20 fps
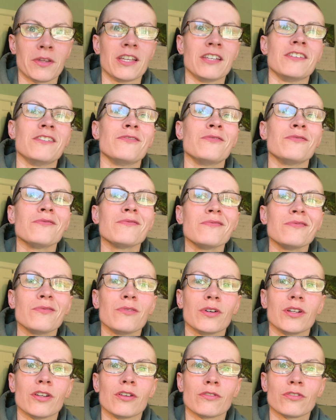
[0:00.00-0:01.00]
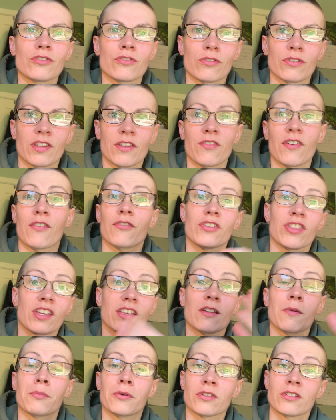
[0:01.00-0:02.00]
mean one knows truth. If
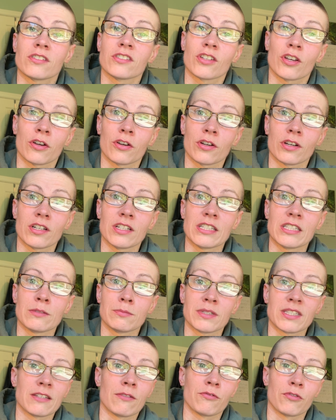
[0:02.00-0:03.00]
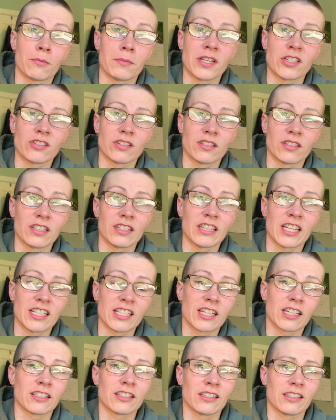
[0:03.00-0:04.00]
everything a person's heard is misinformation, then they
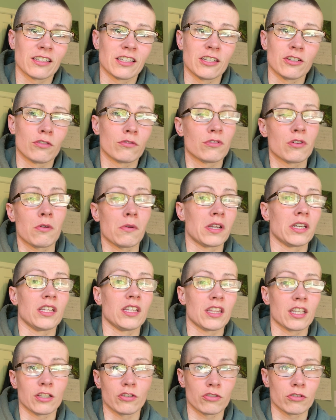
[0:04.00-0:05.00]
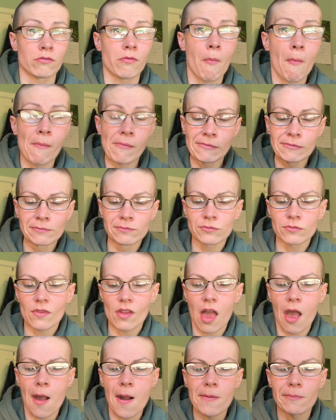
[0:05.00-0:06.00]
technically don't know anything true.
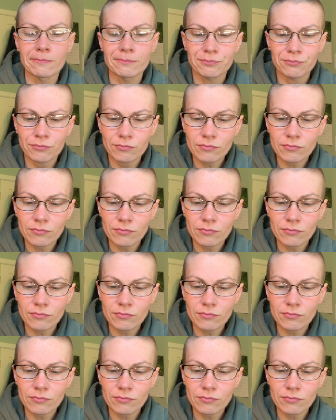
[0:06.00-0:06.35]
Um,